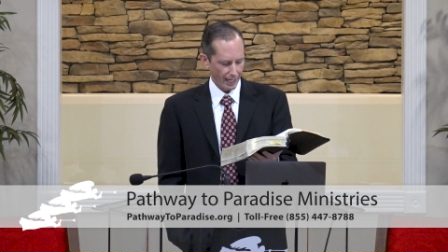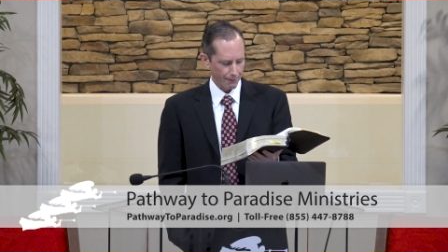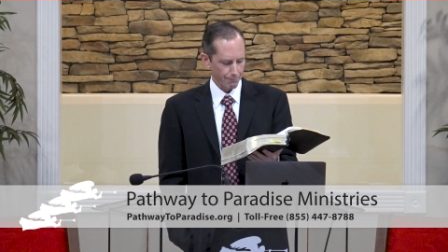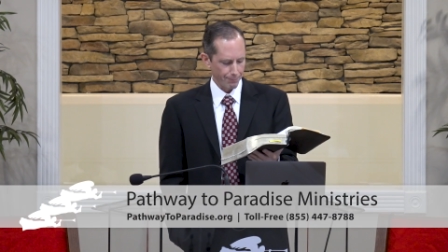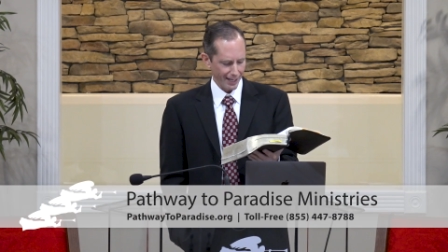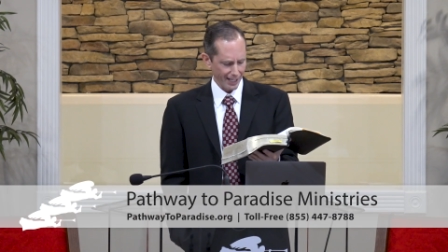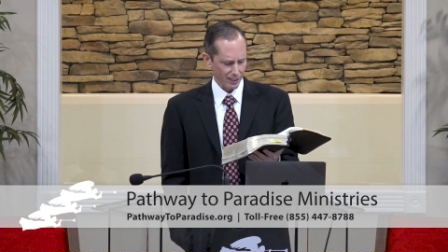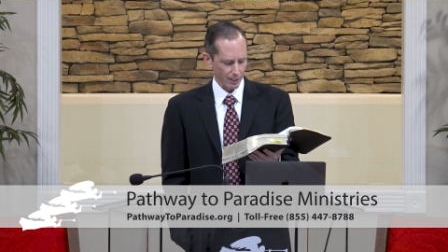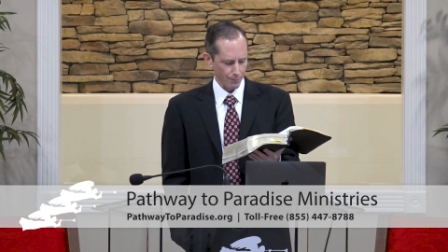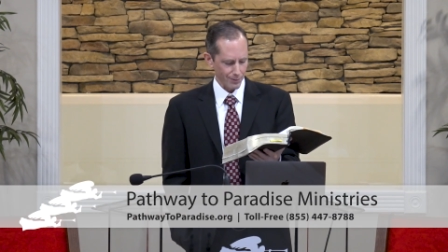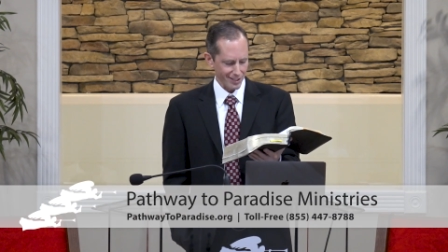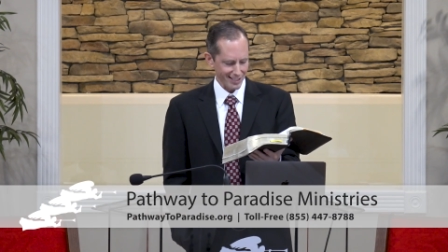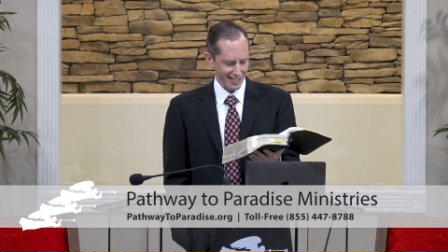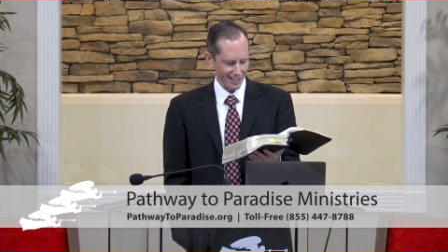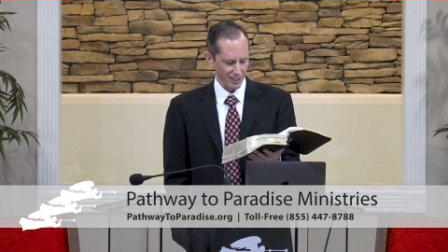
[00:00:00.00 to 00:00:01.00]
And
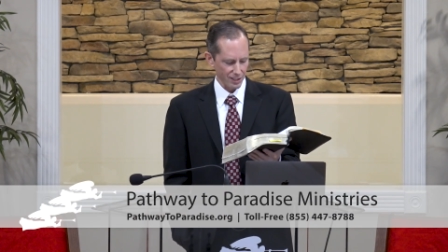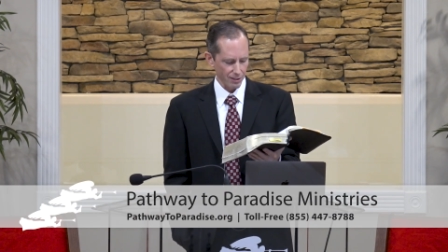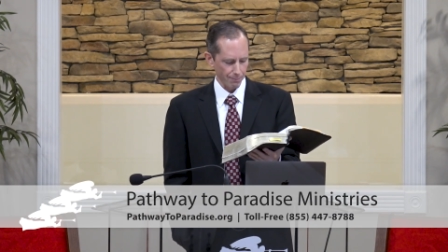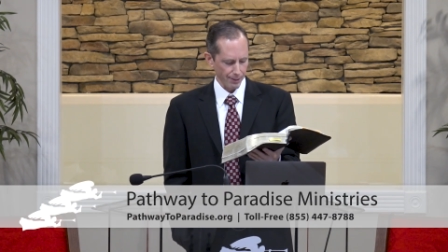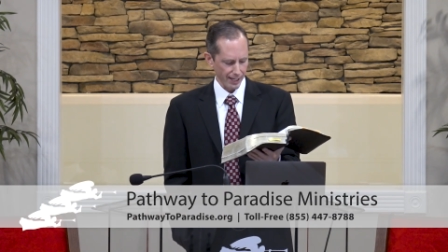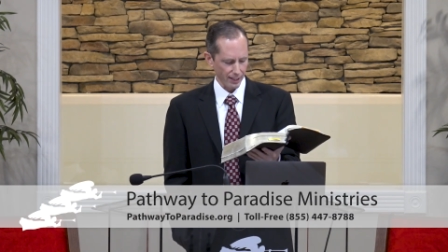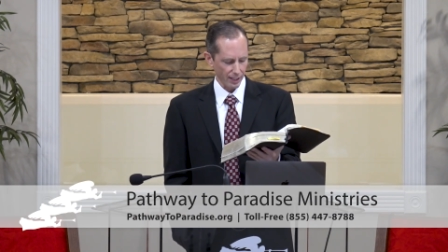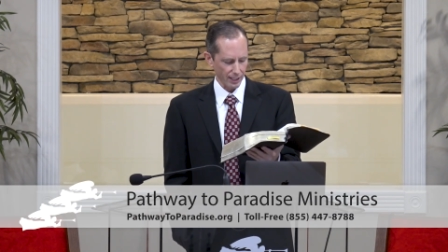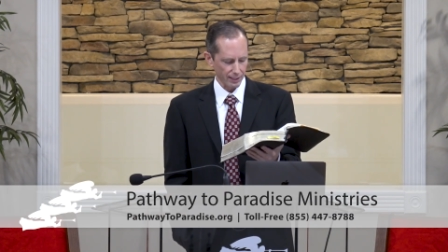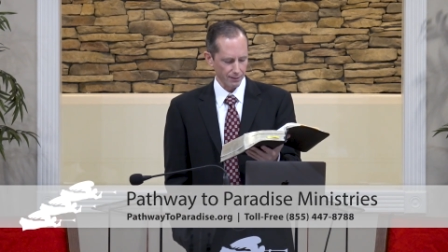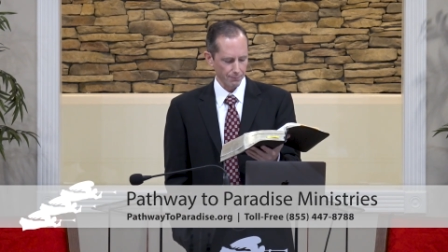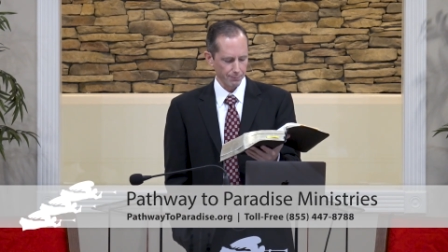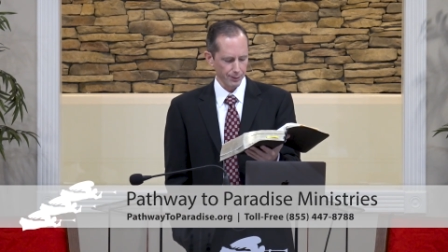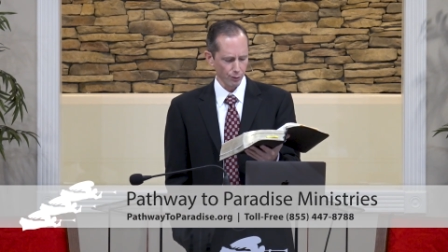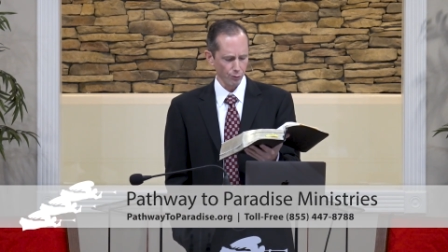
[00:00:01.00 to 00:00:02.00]
Balaam said unto
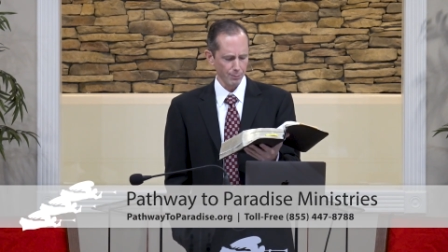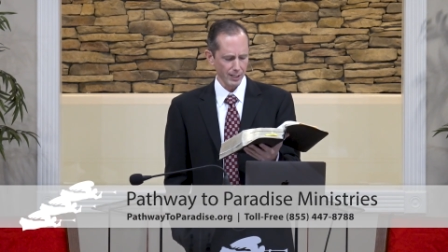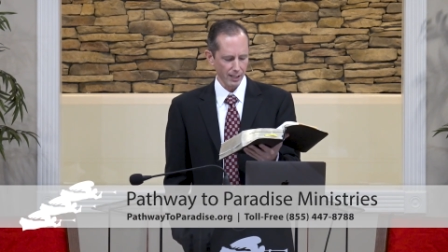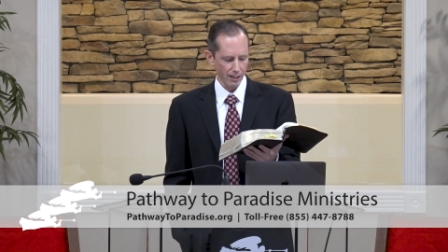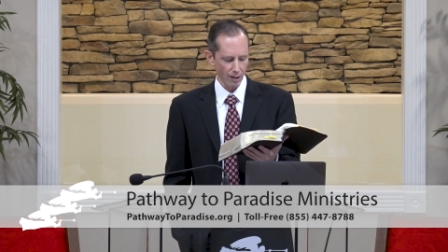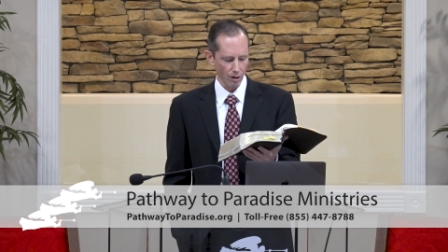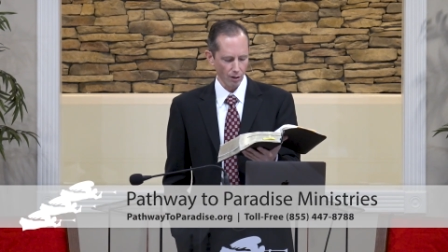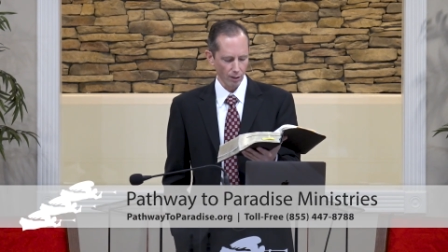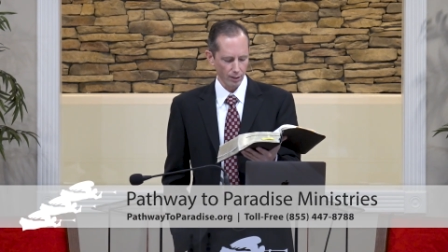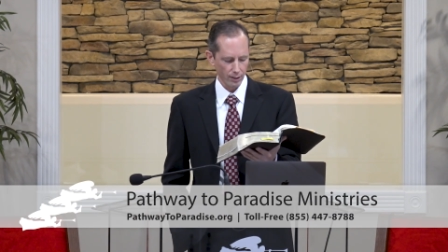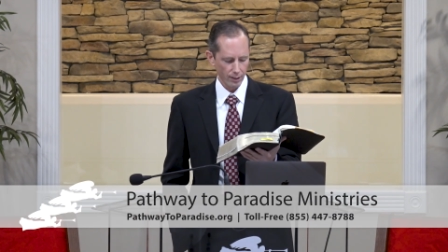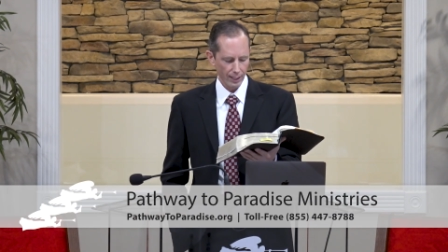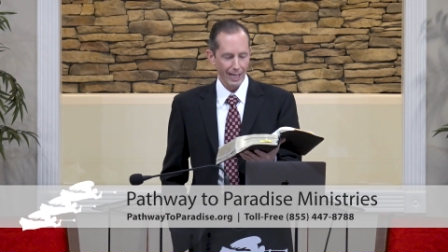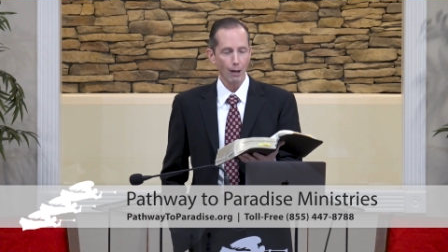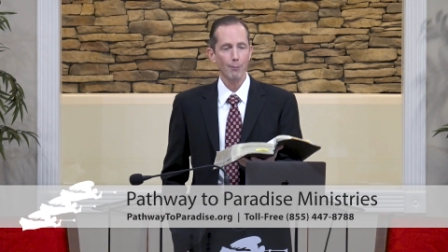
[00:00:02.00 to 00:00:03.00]
Balak, build me
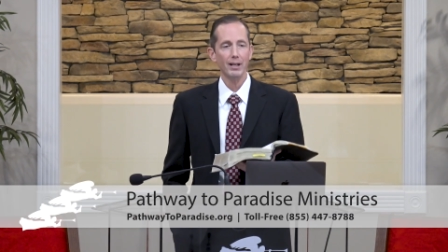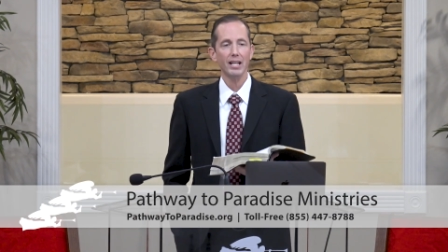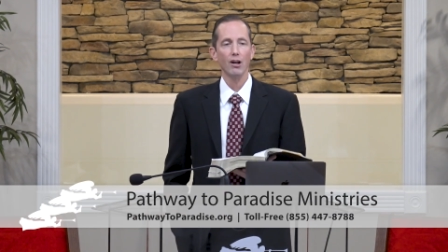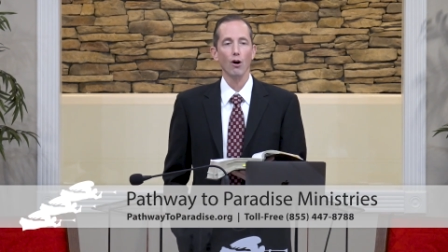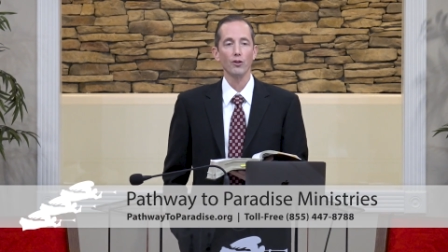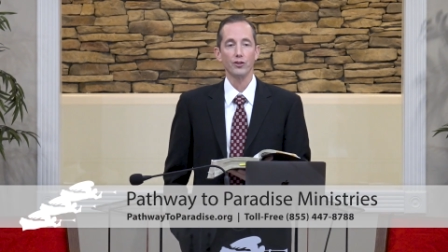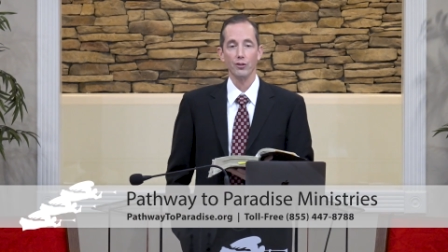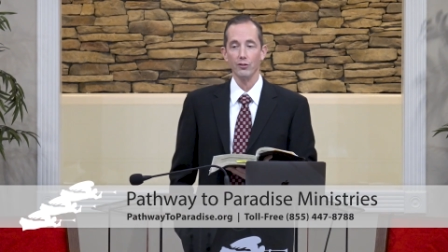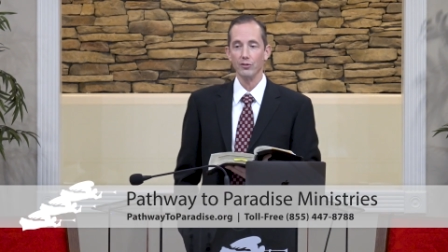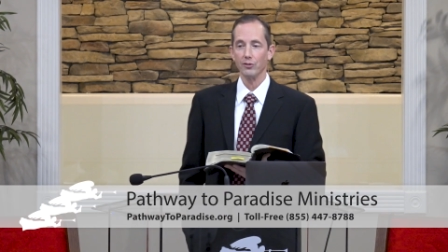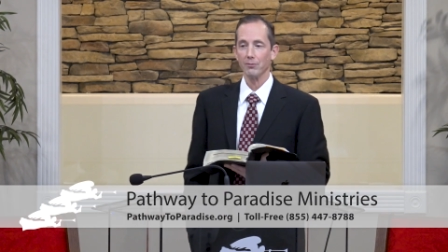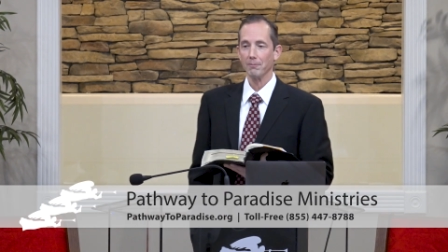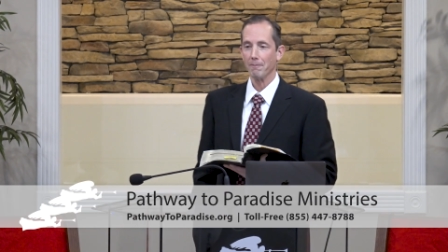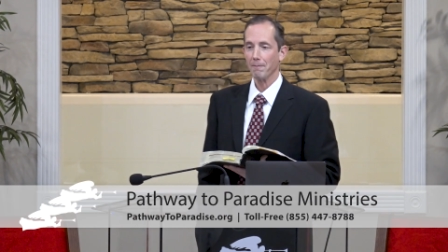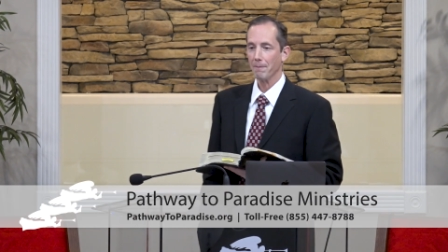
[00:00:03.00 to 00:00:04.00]
here how many
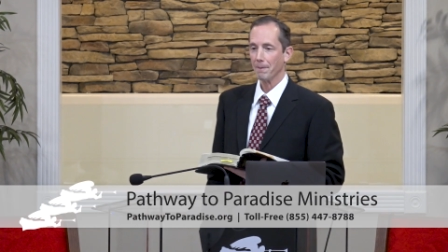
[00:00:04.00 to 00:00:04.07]
altars?